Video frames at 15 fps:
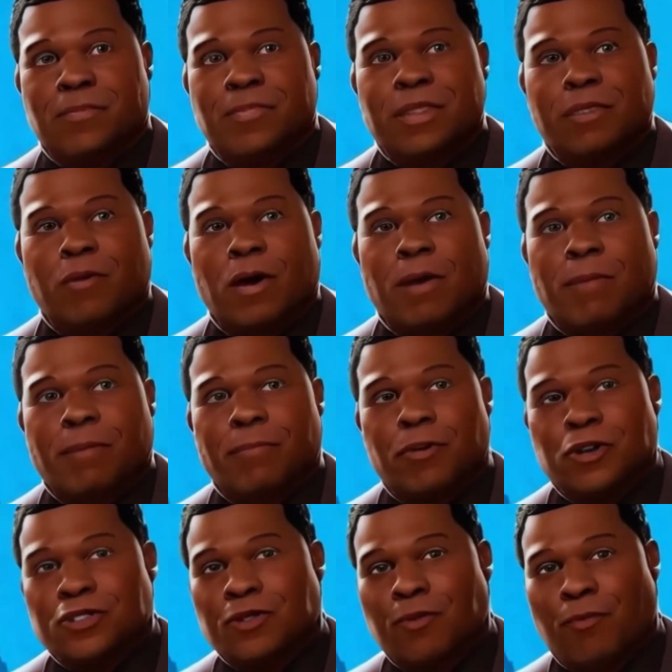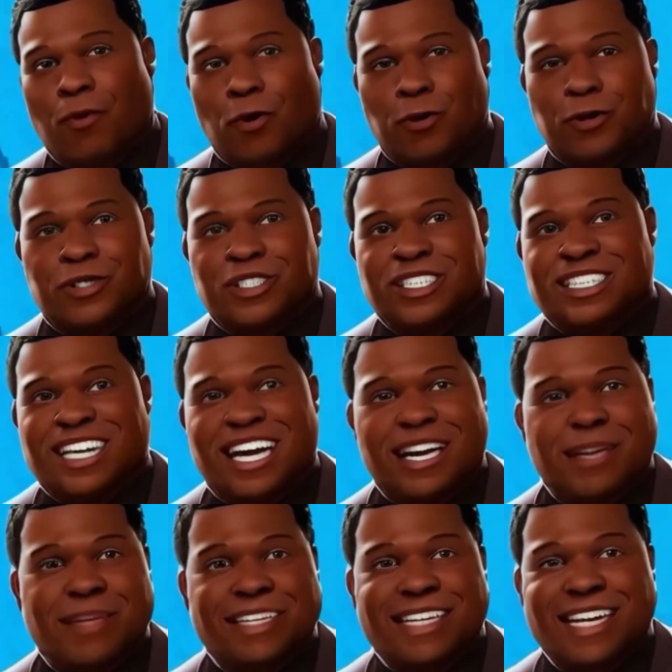Meanwhile, my personal brokerage is
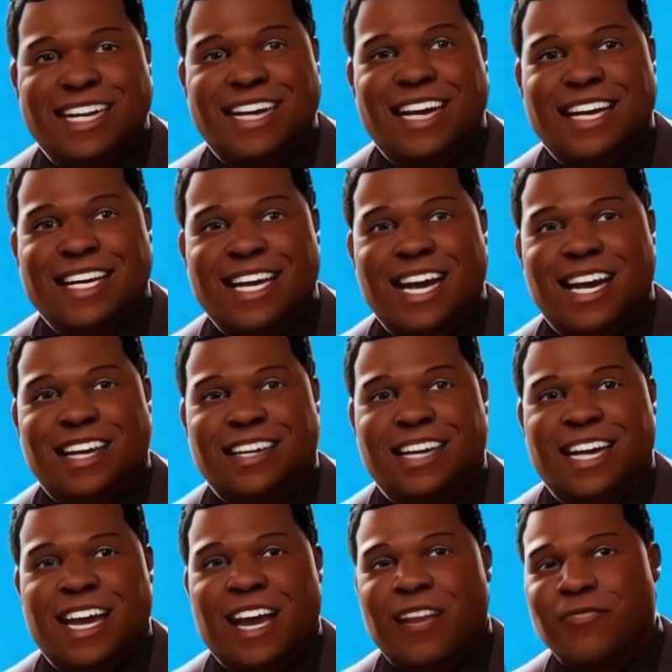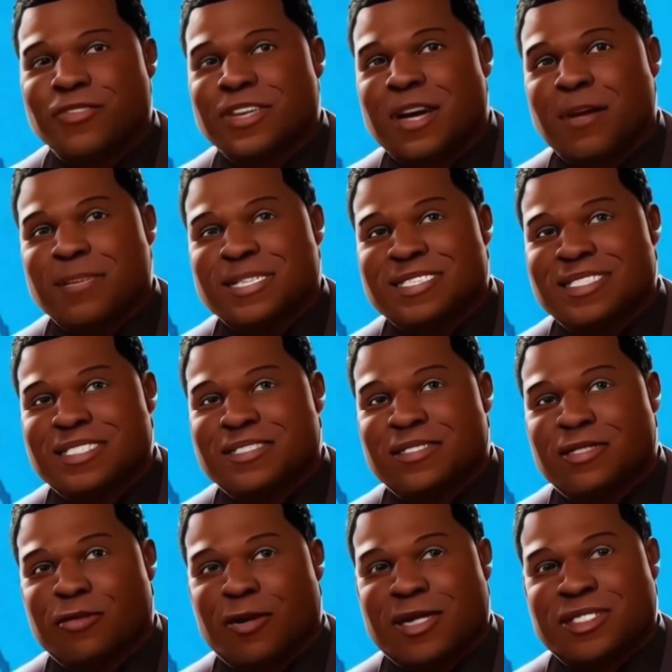sending me a 1099 every time I sneeze
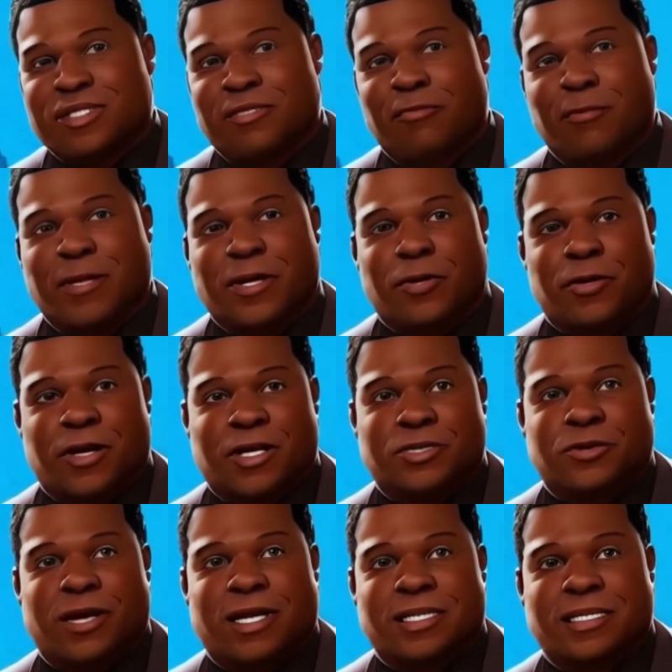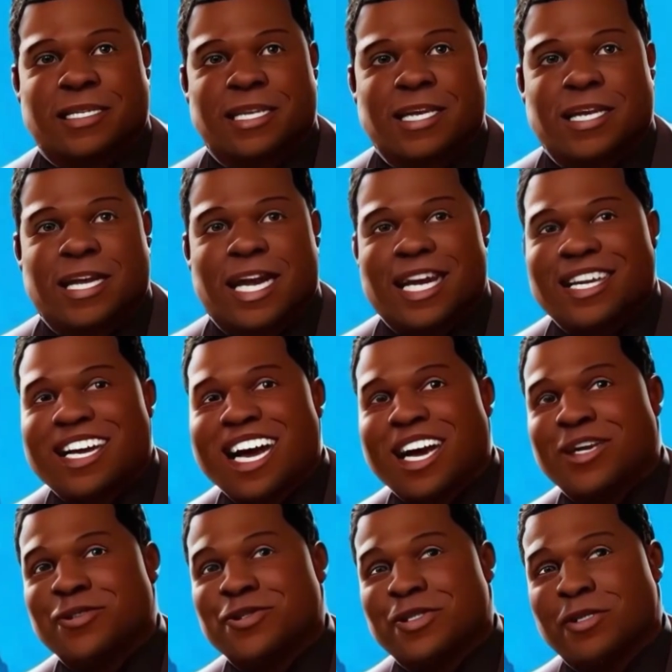in the direction of a micro contract. And
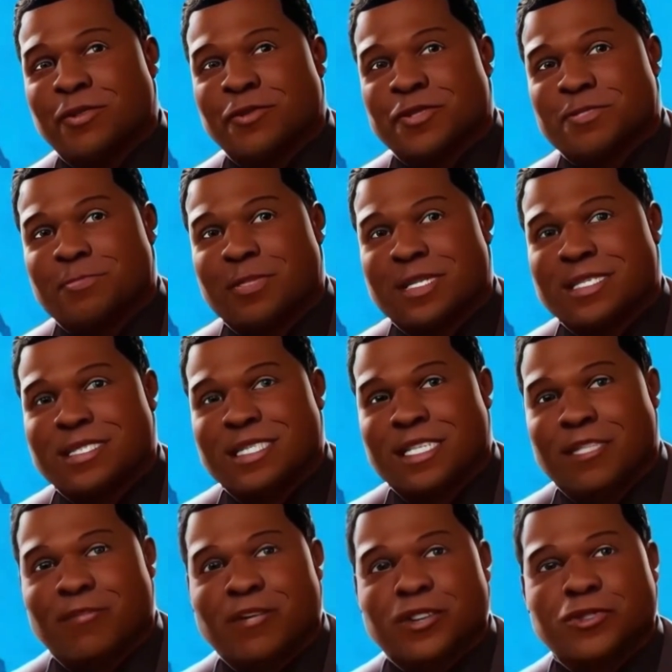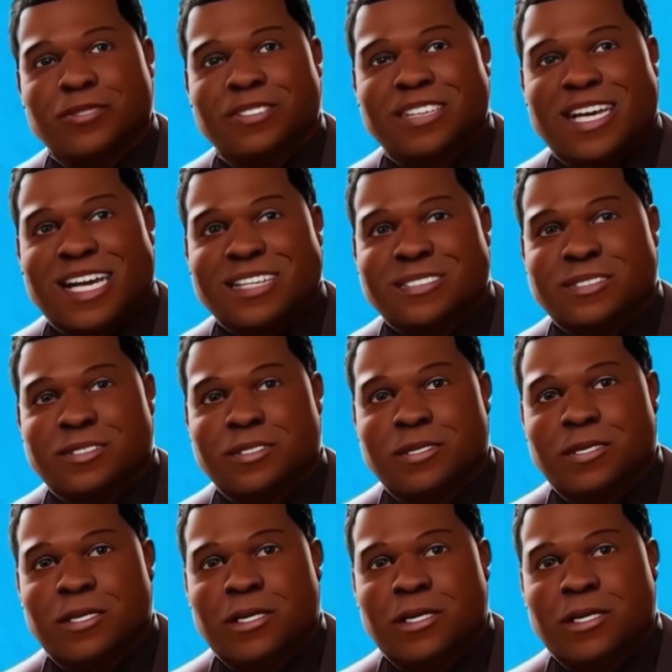yeah, you still owe the split and eventually the taxes.